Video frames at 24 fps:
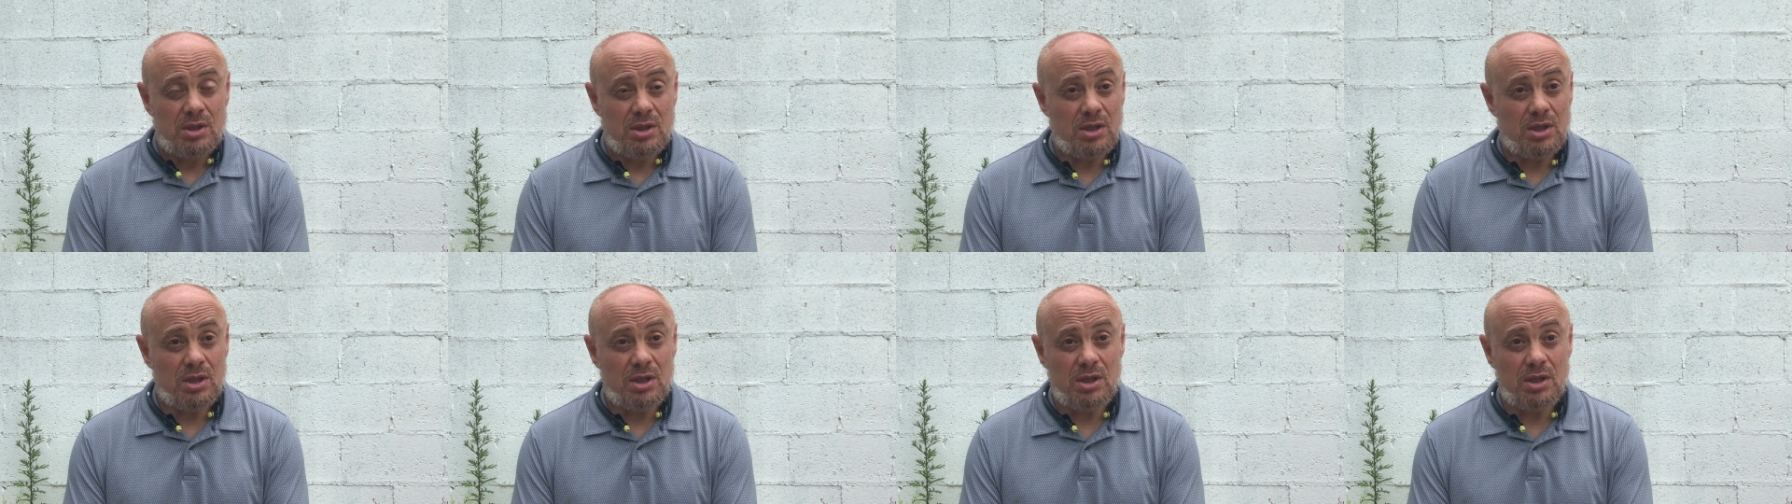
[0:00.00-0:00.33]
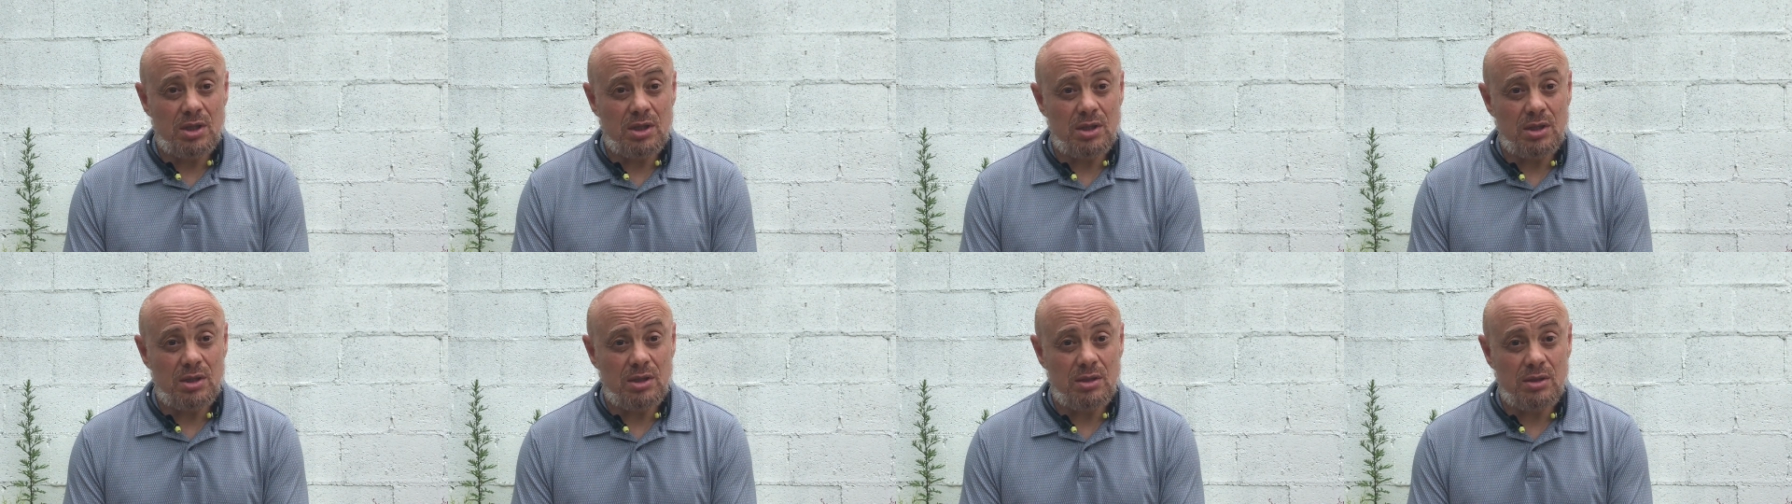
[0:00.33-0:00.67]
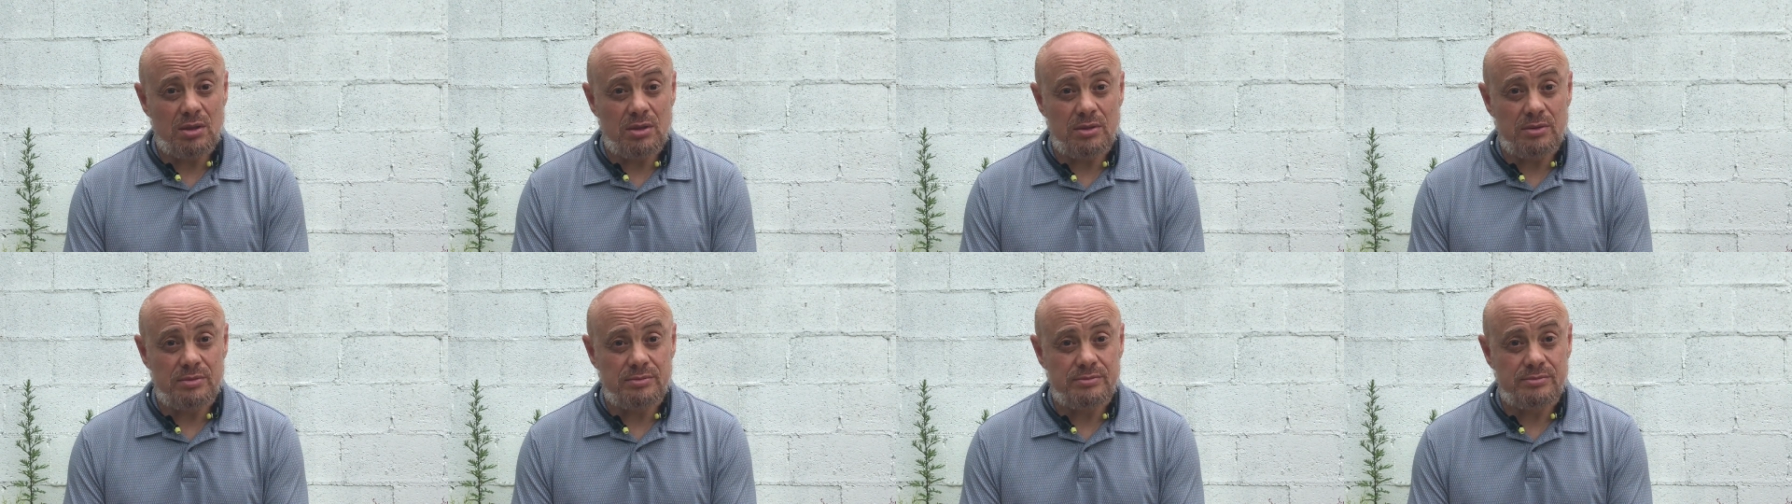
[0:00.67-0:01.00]

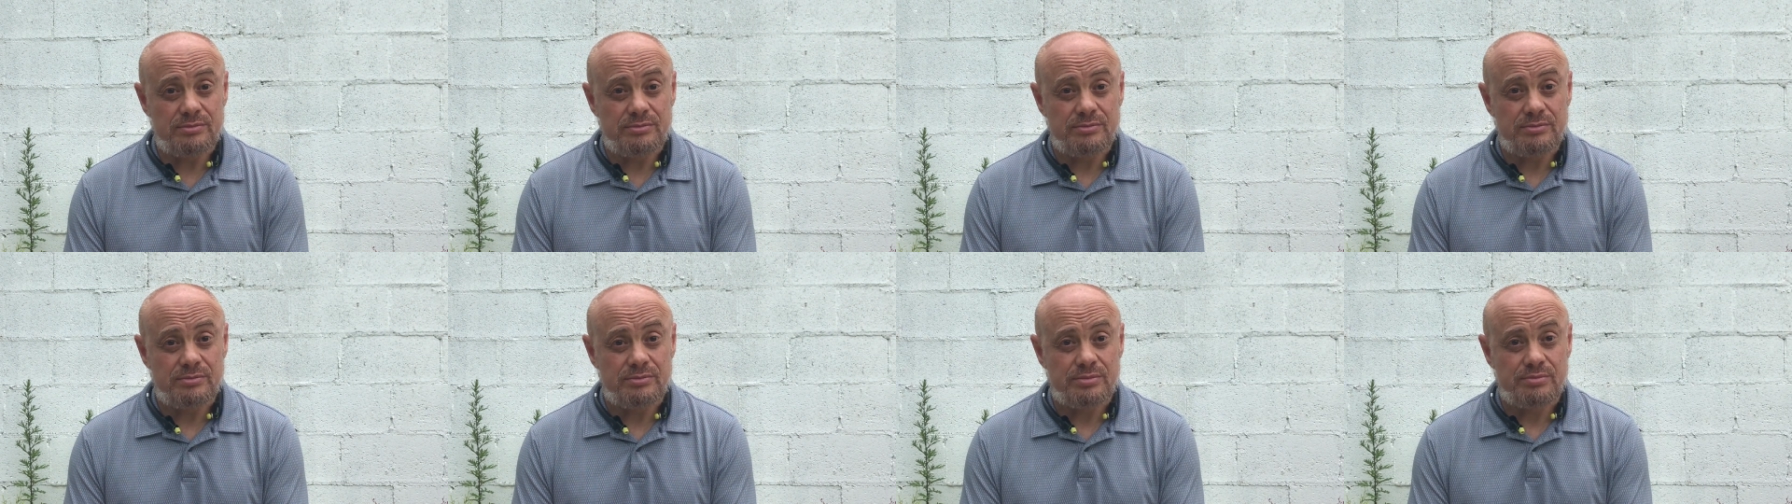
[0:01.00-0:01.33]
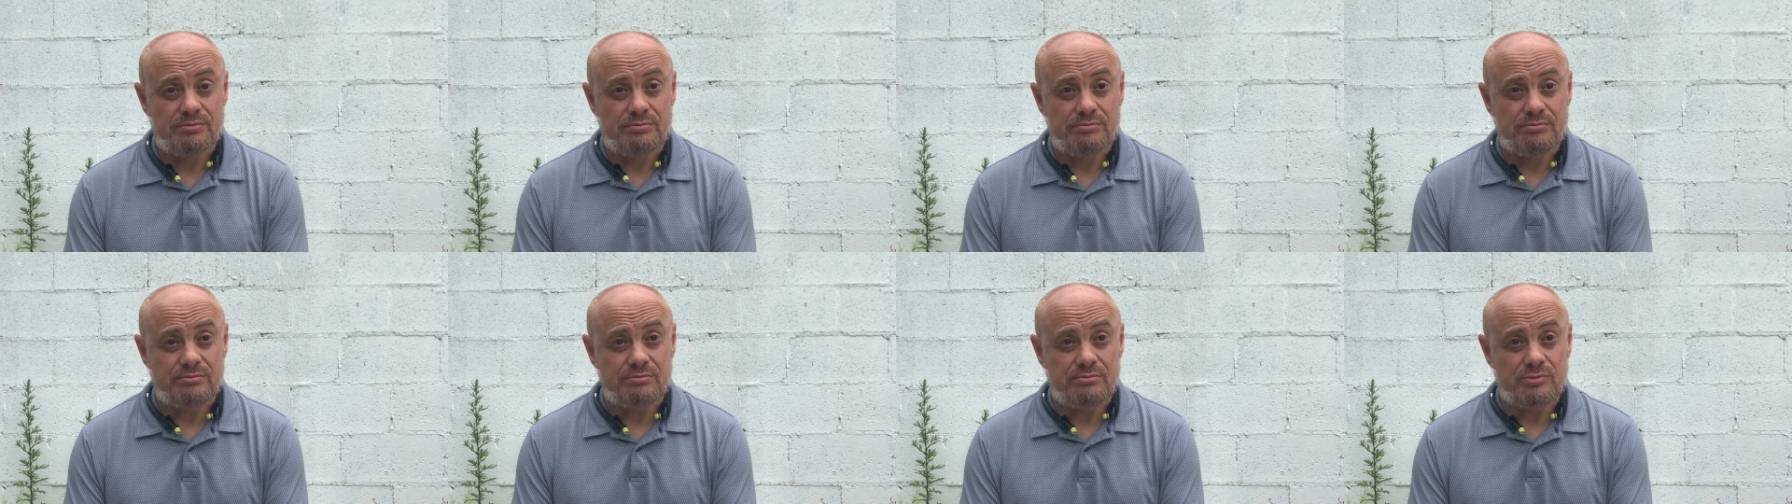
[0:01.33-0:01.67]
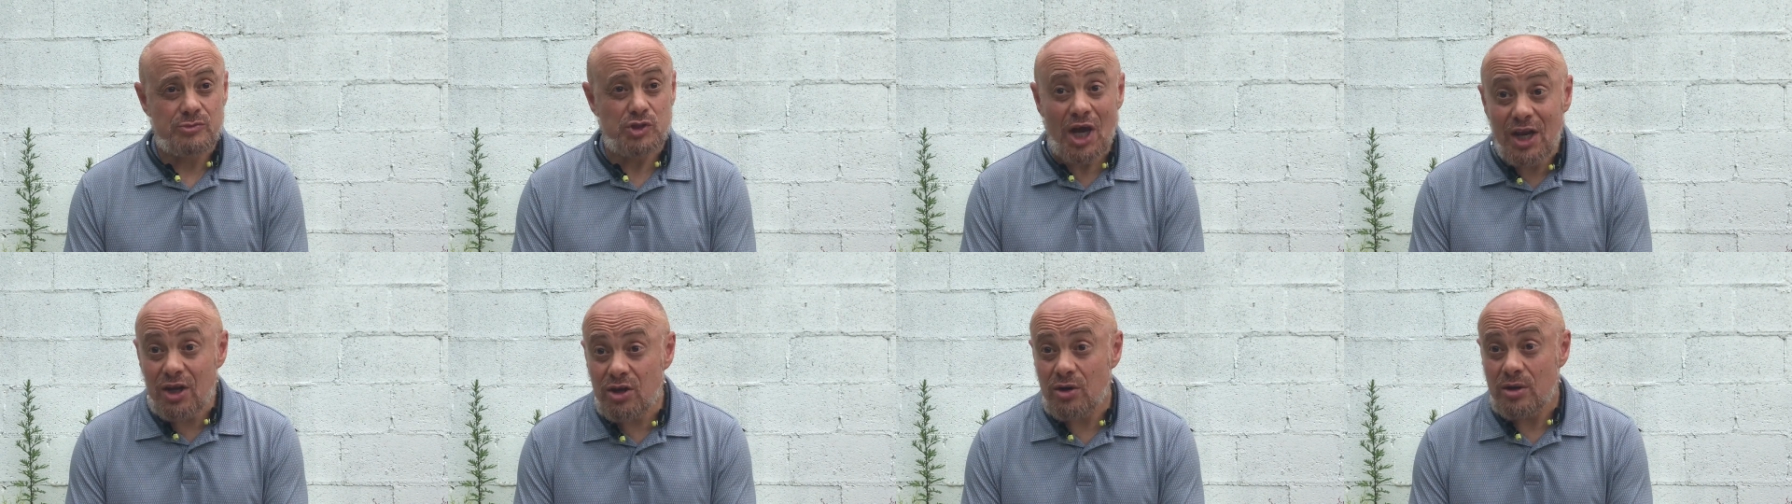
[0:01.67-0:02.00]
um,
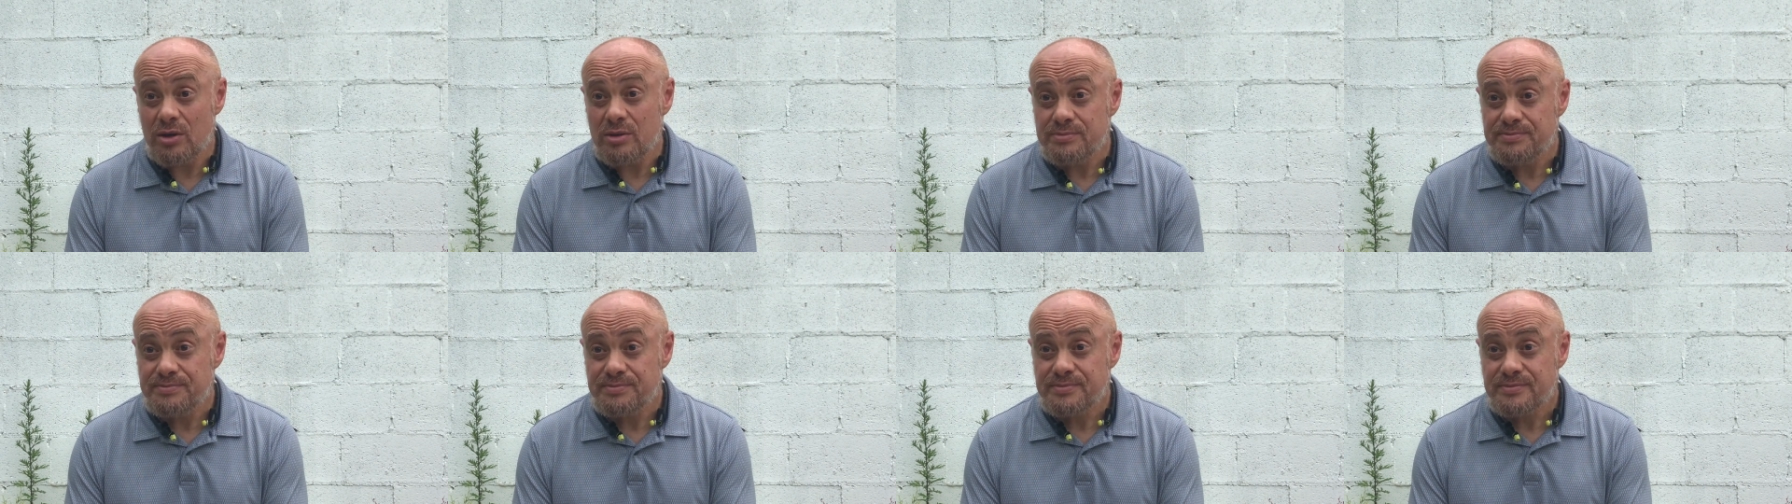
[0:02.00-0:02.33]
gender.